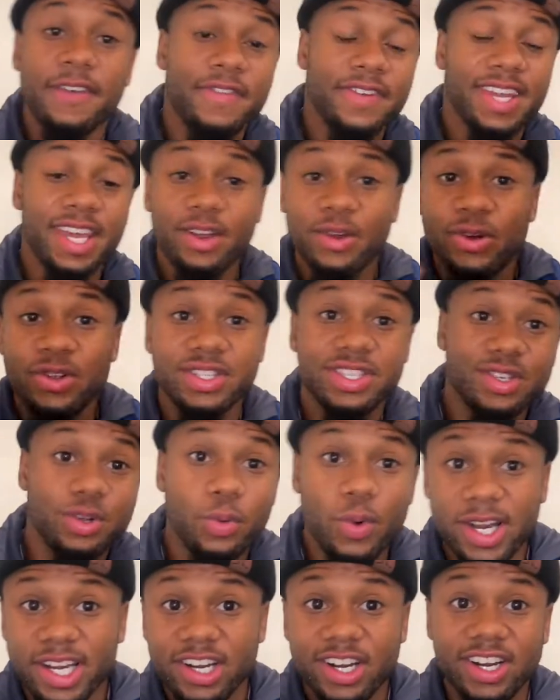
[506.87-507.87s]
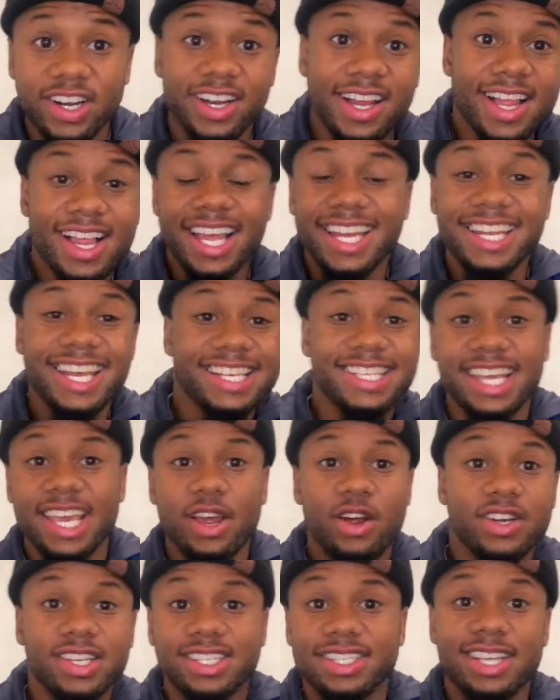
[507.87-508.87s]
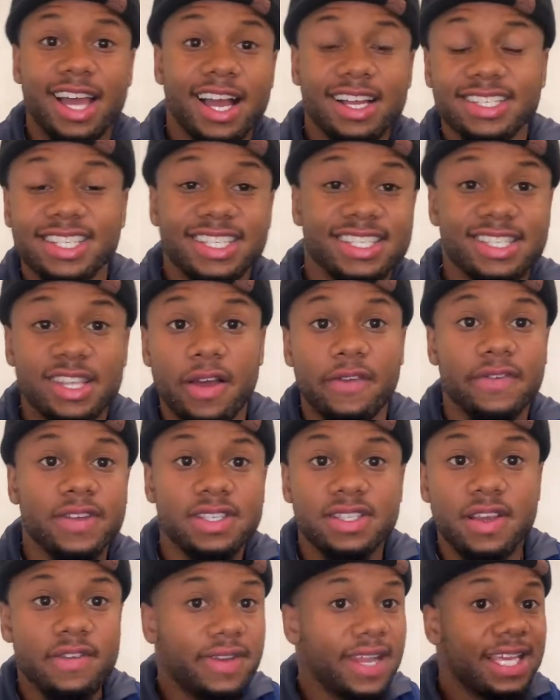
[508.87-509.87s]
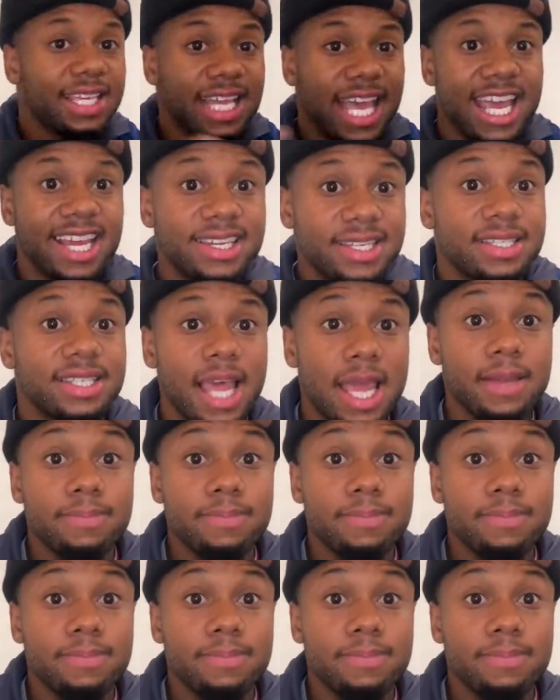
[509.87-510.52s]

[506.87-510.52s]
and they go on Twitter and they say all this toxic stuff and stuff like that, and it's like,